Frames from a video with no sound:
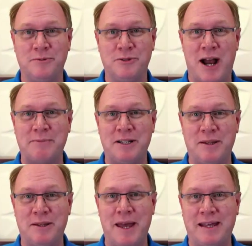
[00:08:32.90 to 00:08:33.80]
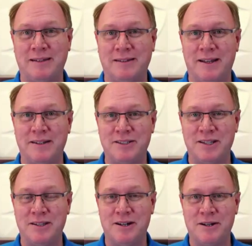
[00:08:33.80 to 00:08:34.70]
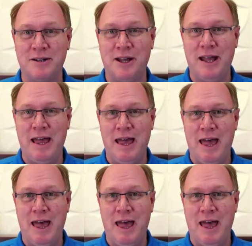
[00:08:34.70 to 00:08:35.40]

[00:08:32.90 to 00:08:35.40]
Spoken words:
dropped it in the bank and let it sit there. And,